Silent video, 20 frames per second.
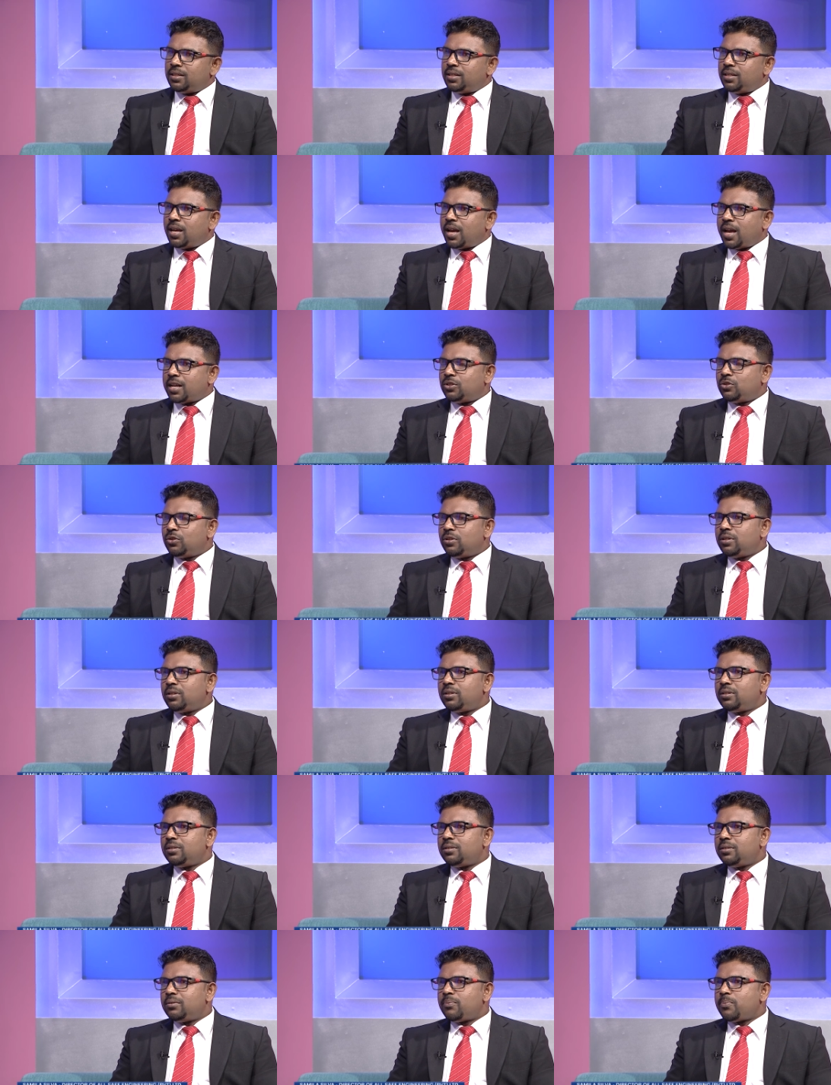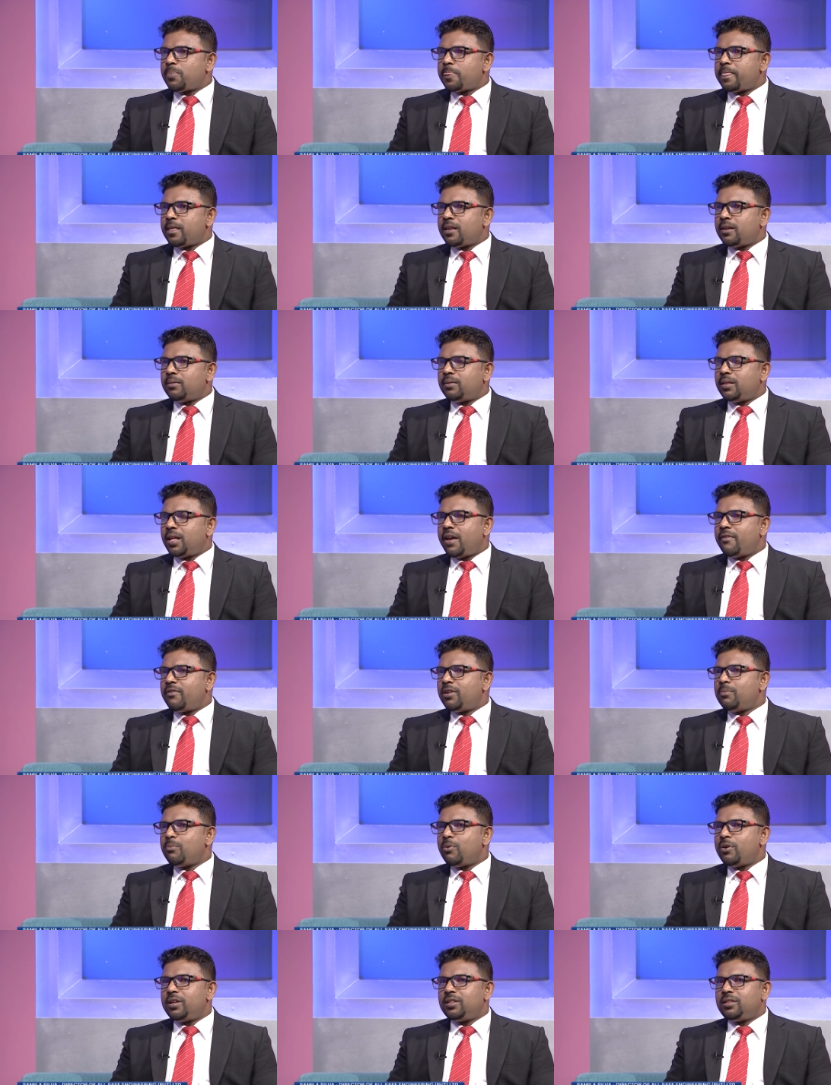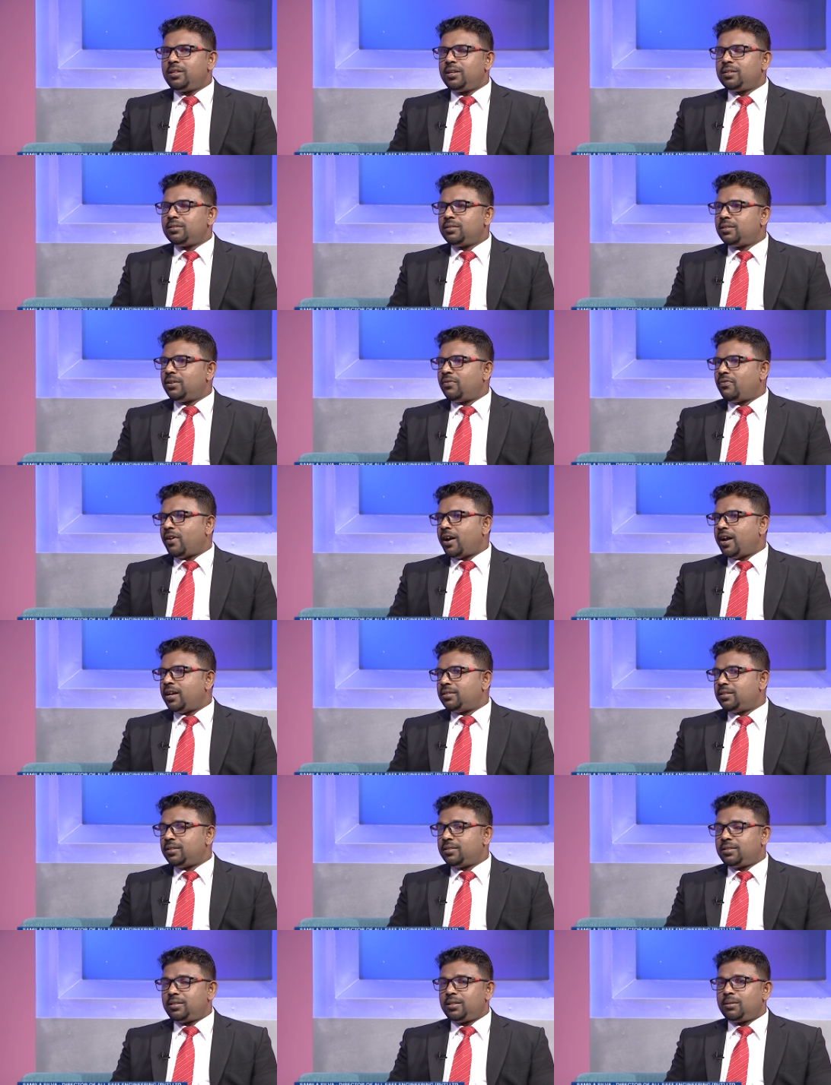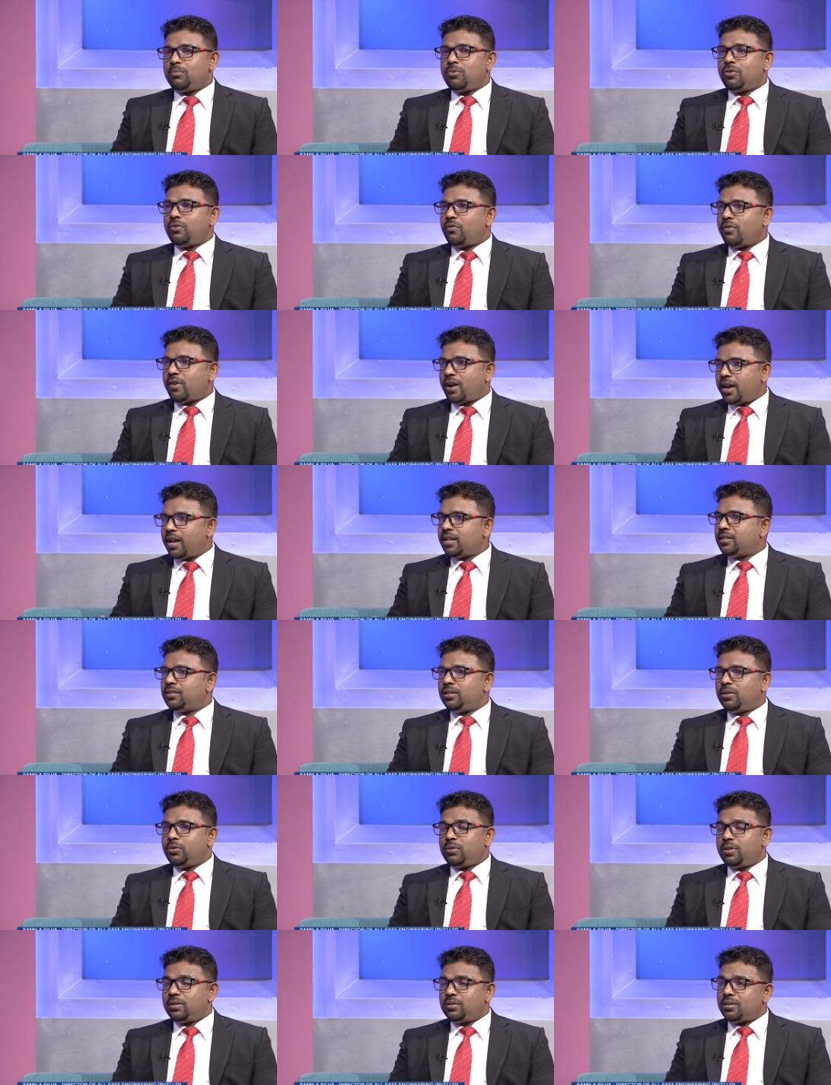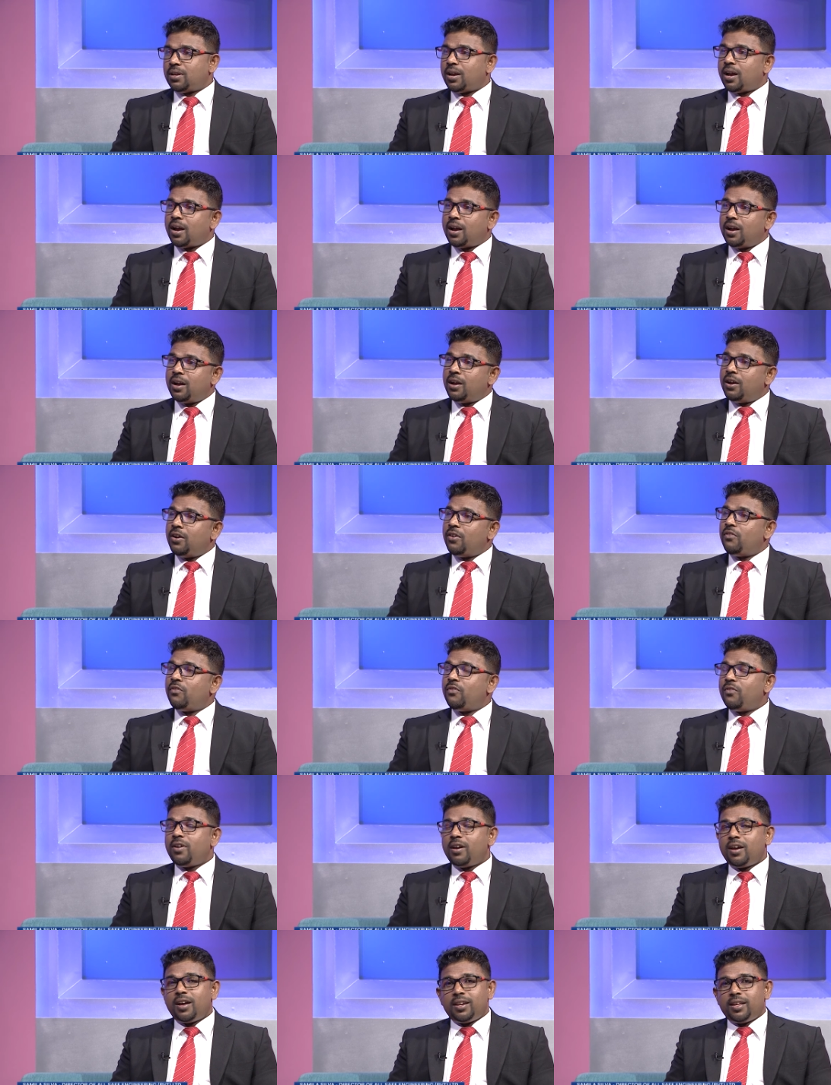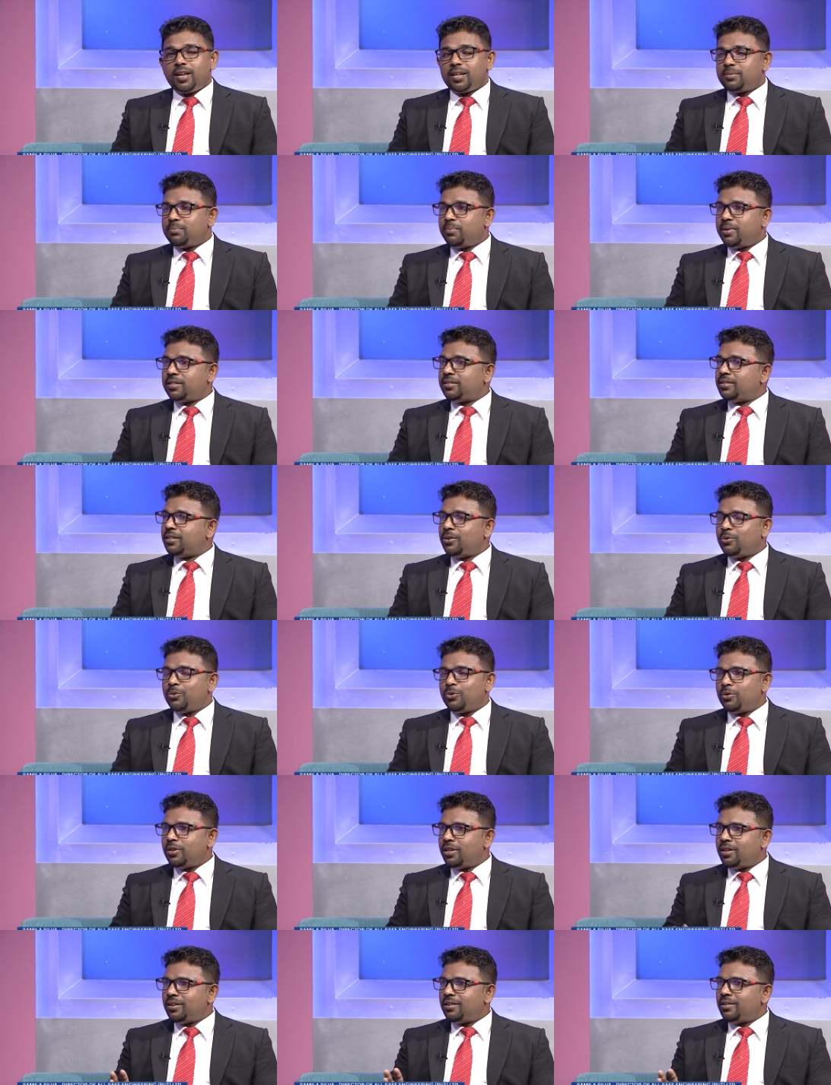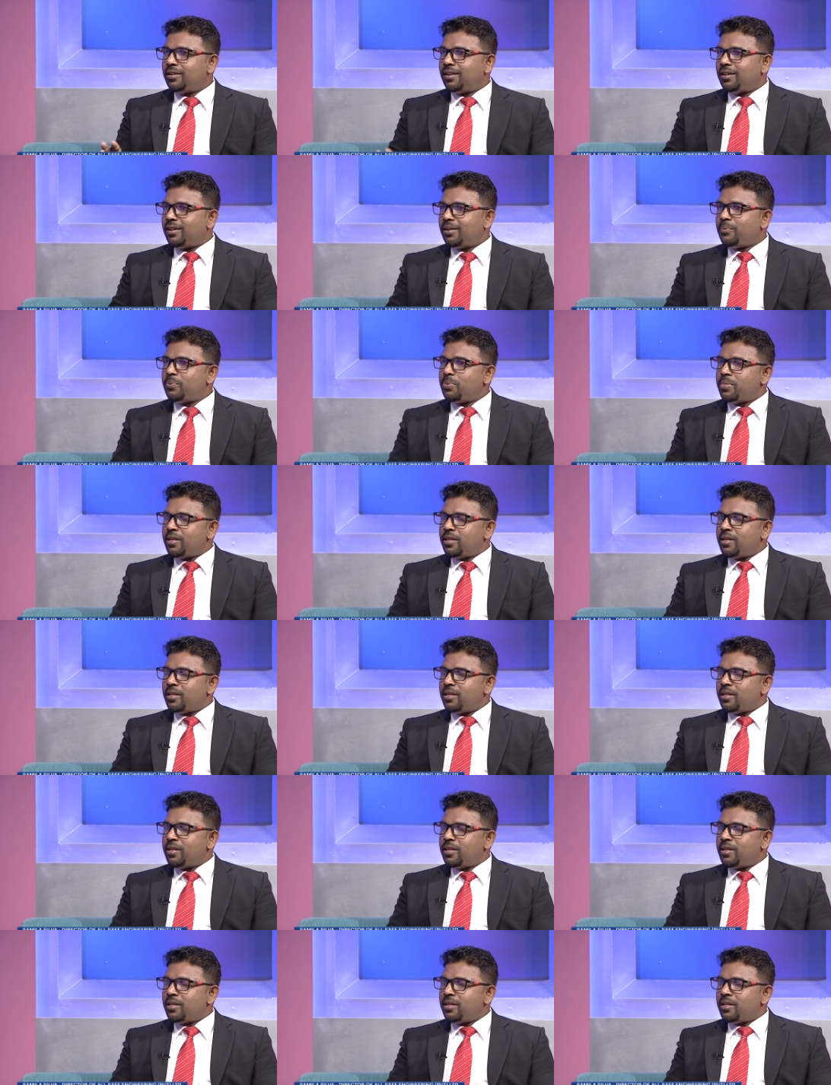Yeah, actually, everybody thinks the fire system or fire extinguishers are very expensive. Very expensive. Yes. yeah,